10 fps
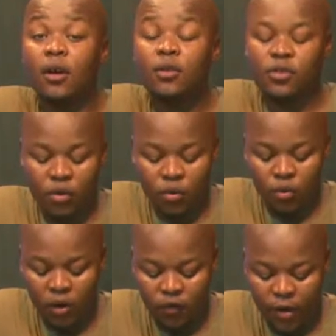also
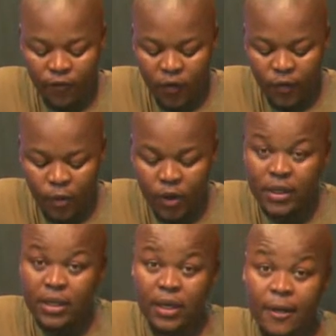one of my favorite
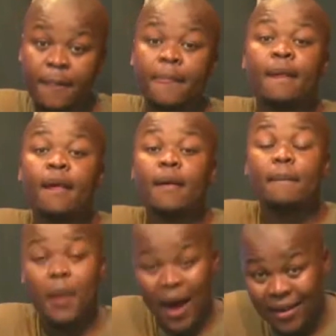birds.
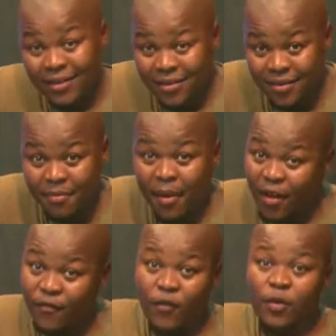But
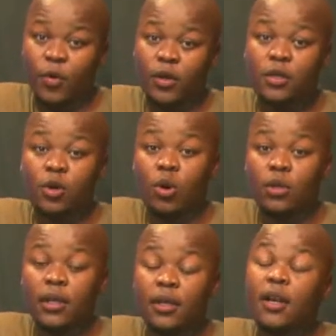my favorite bird is
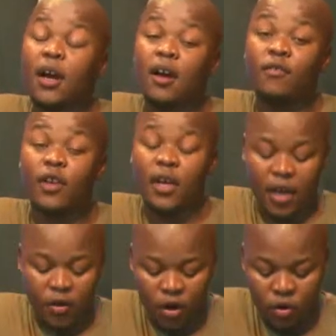called an African
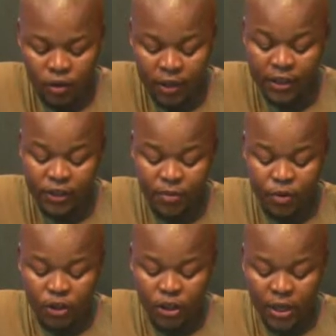Harrier-Hawk. That's a
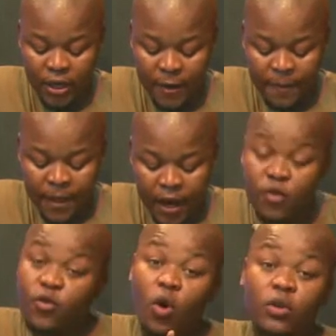gymnogene.
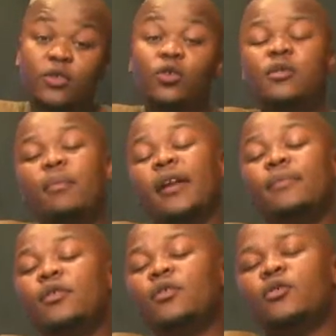And drongos are so
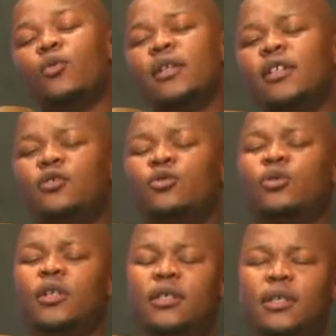smart, because what they do
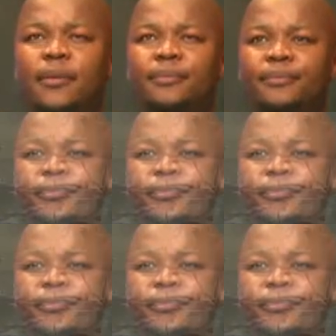is um,